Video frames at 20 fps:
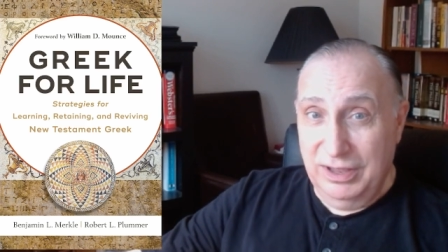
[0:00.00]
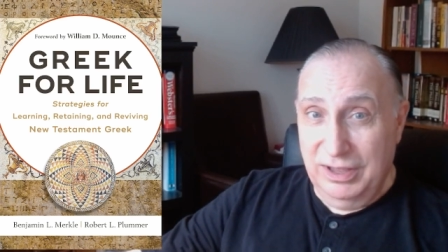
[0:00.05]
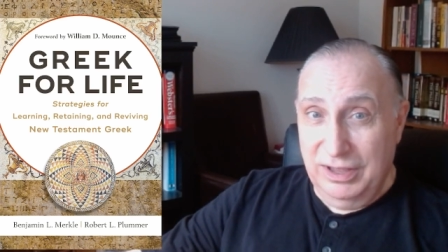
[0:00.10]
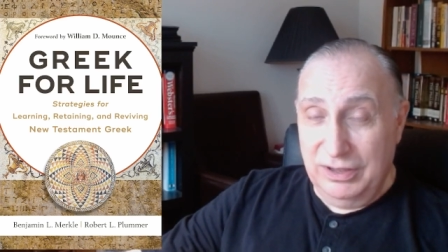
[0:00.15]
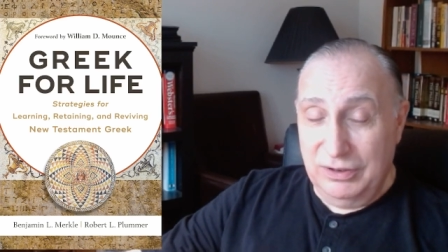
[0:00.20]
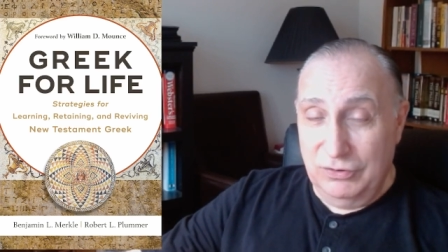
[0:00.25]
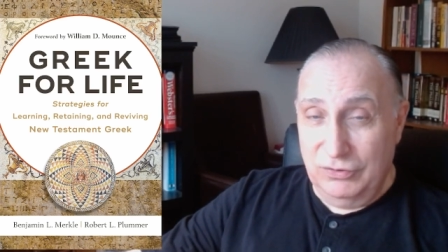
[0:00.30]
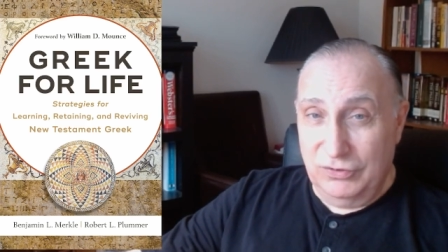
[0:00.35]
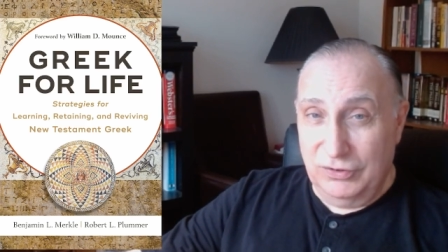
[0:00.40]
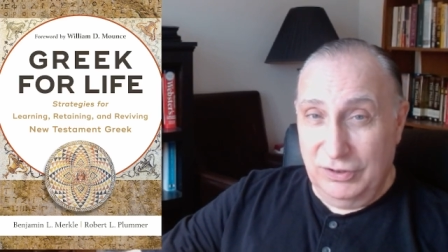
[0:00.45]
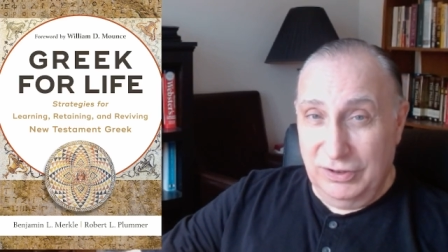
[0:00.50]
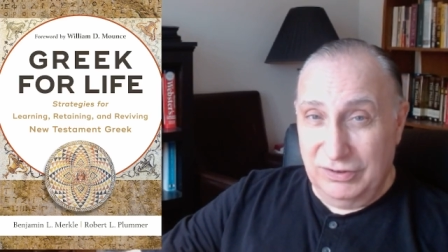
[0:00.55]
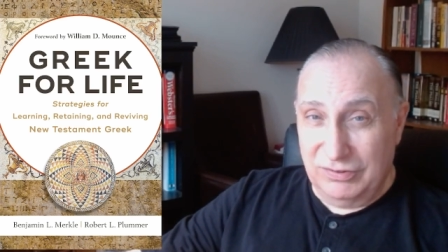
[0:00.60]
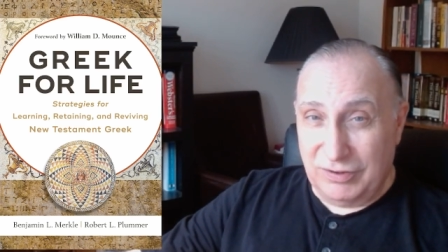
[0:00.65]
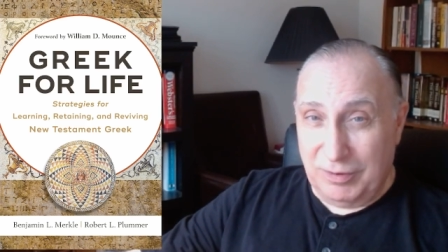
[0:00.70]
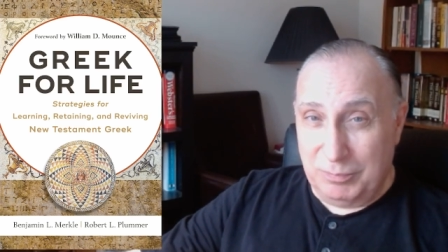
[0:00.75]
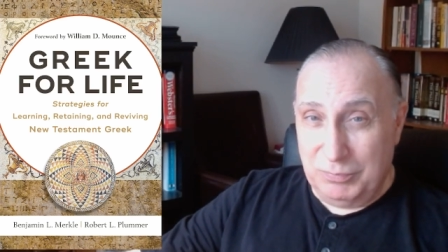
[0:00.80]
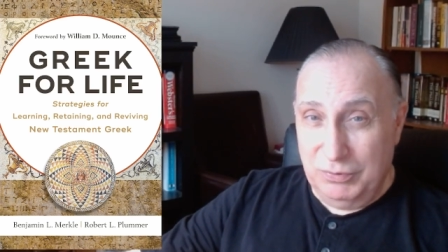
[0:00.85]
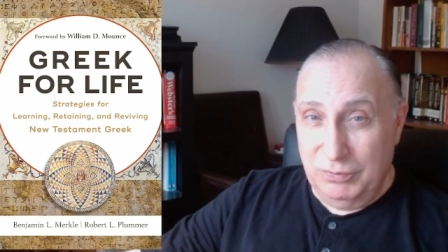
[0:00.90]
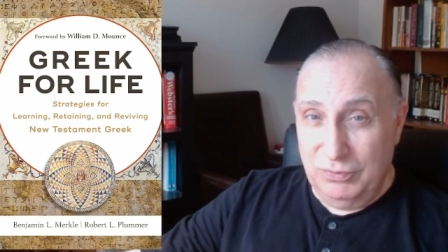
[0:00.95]
using the
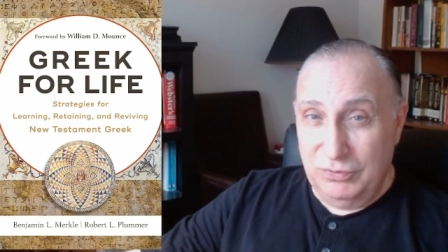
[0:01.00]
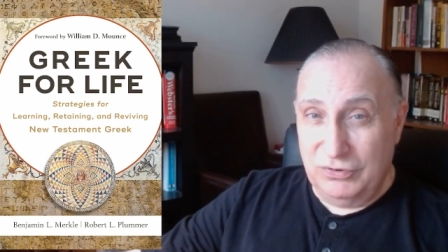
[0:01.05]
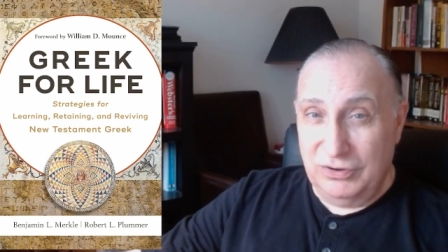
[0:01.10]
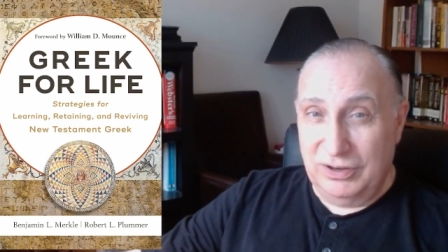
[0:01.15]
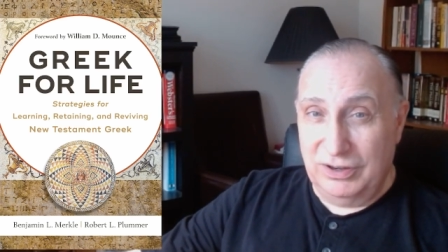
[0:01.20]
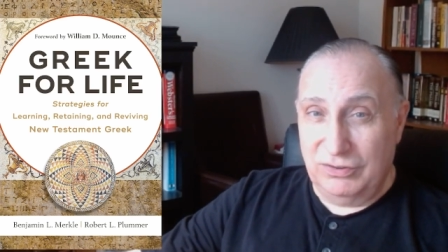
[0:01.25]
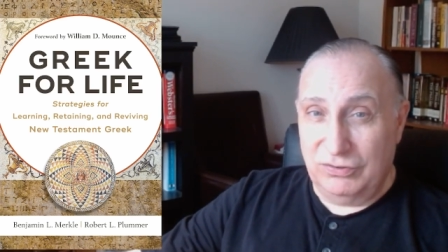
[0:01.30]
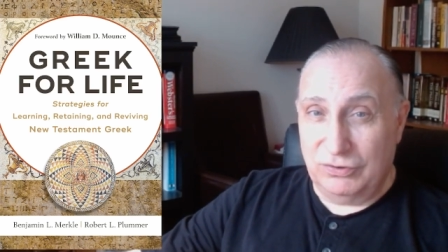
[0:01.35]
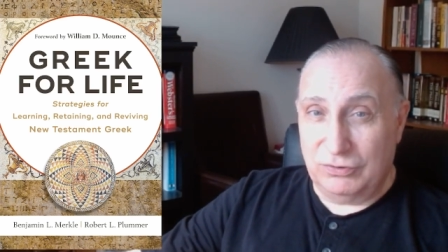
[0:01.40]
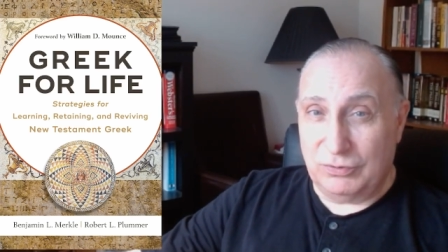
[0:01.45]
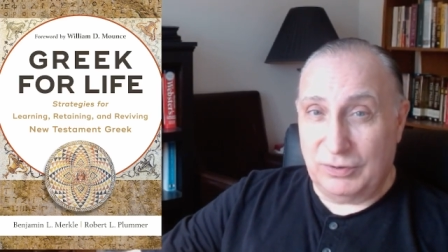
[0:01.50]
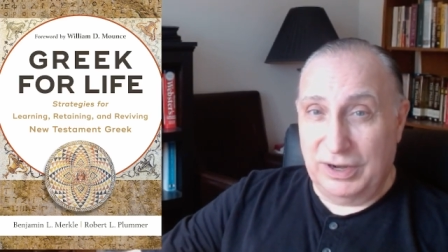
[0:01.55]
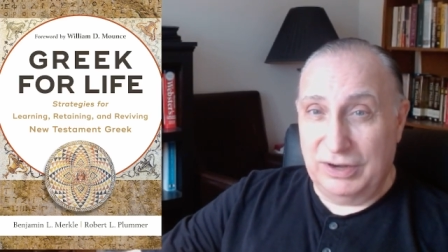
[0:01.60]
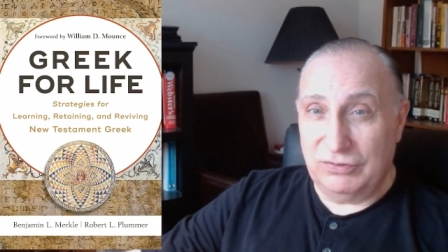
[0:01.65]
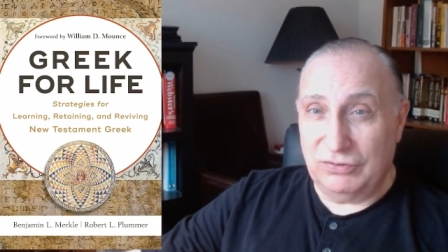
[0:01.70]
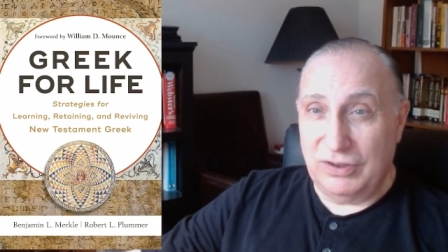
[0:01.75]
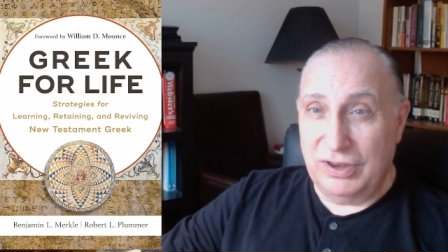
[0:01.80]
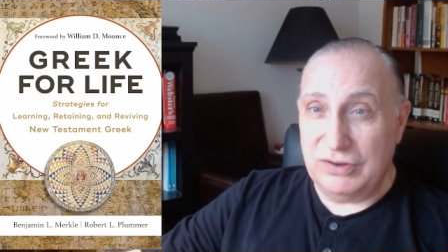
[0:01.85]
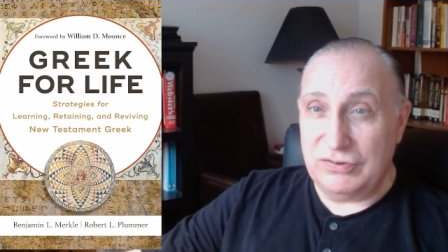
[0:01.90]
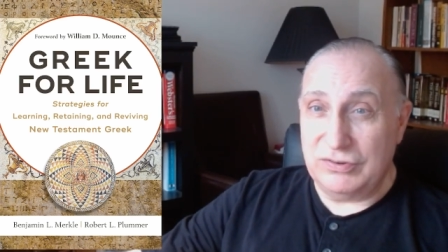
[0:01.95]
Septuagint as a
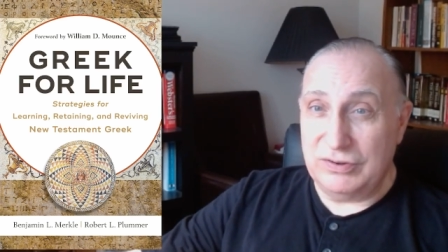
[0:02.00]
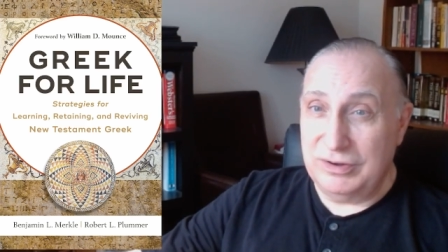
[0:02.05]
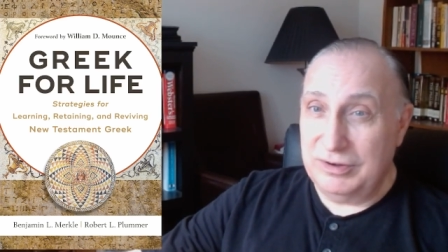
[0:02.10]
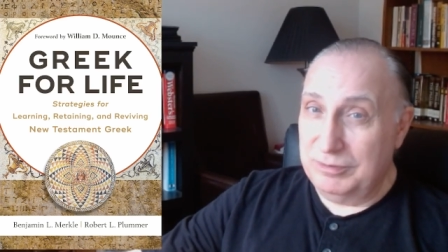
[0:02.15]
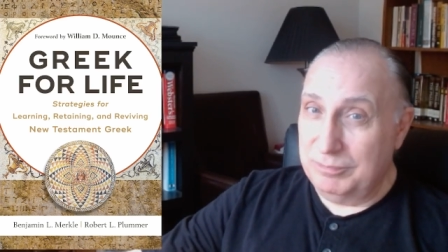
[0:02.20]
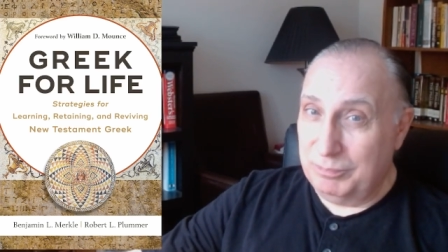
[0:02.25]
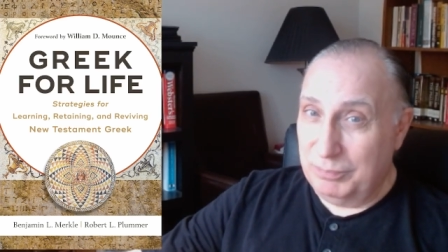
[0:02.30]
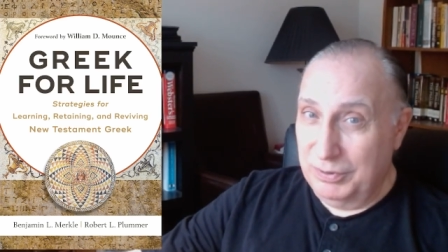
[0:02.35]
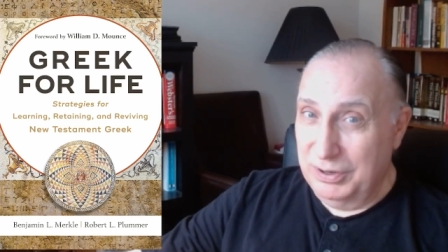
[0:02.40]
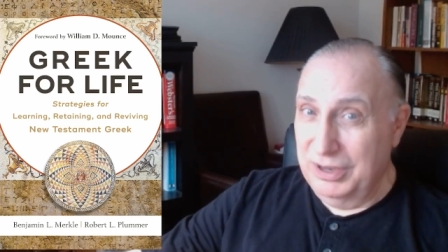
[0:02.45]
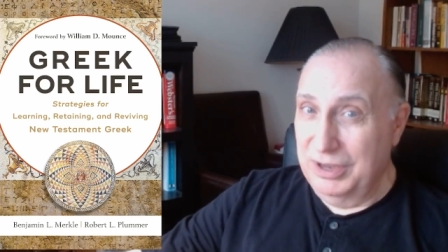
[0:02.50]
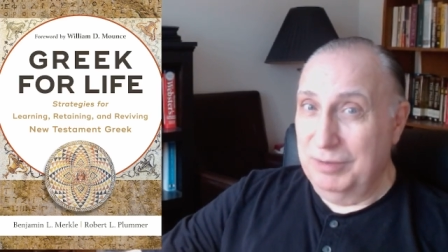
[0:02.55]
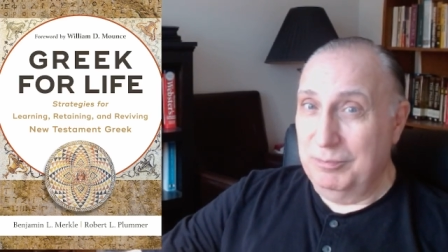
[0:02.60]
translation and